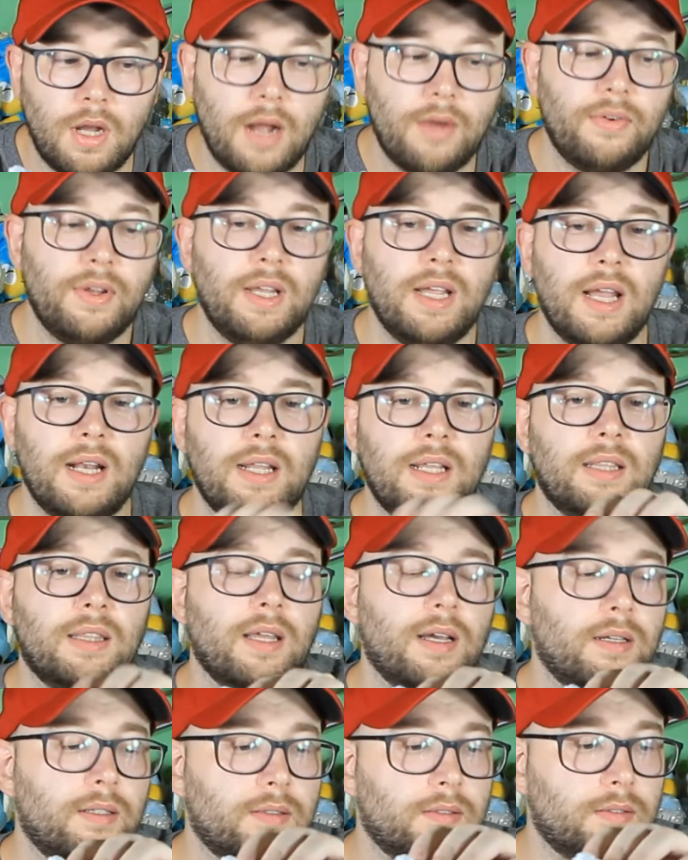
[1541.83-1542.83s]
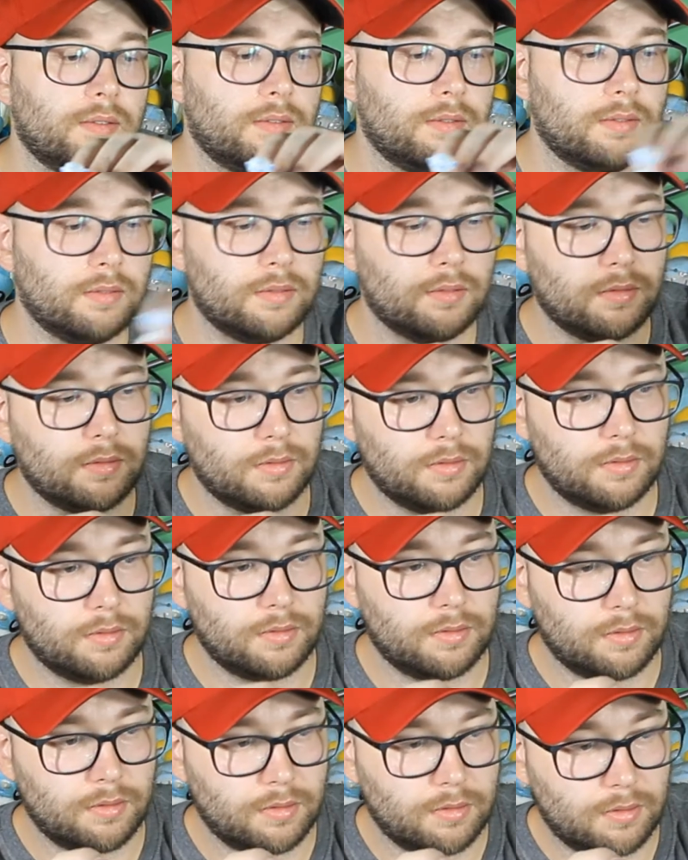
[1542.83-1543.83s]
I think I need that
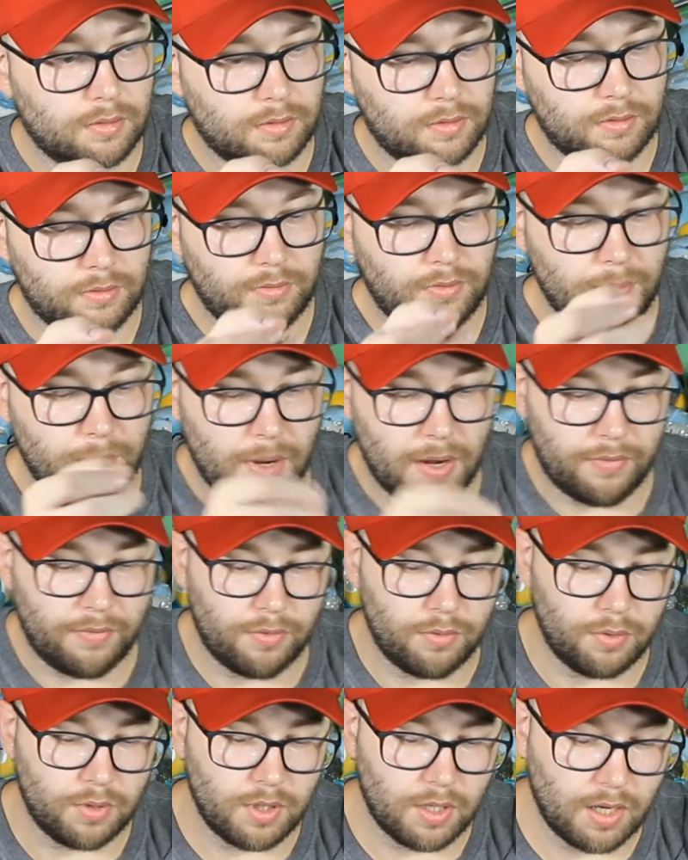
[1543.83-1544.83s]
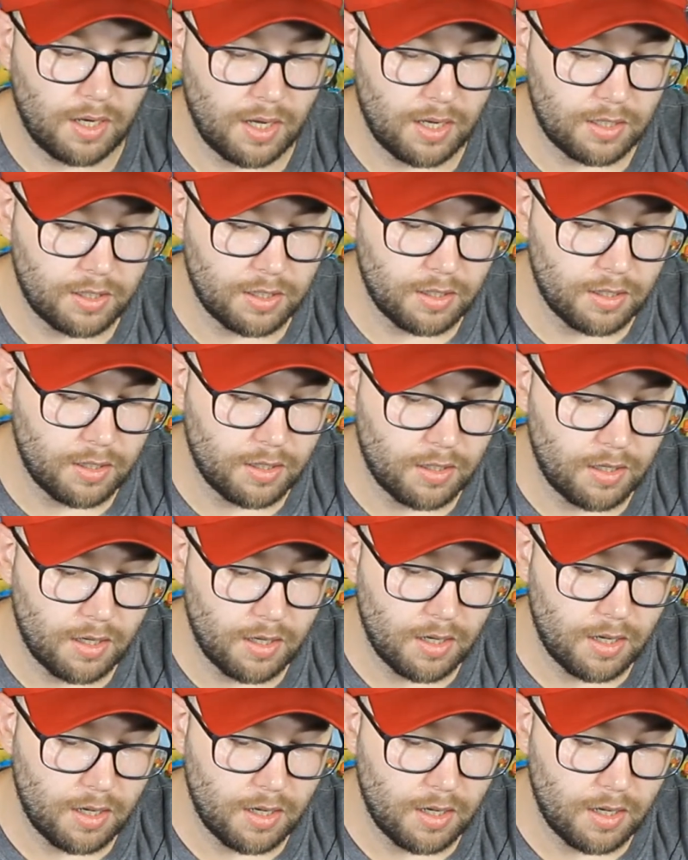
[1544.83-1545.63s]
for my Faruta collection.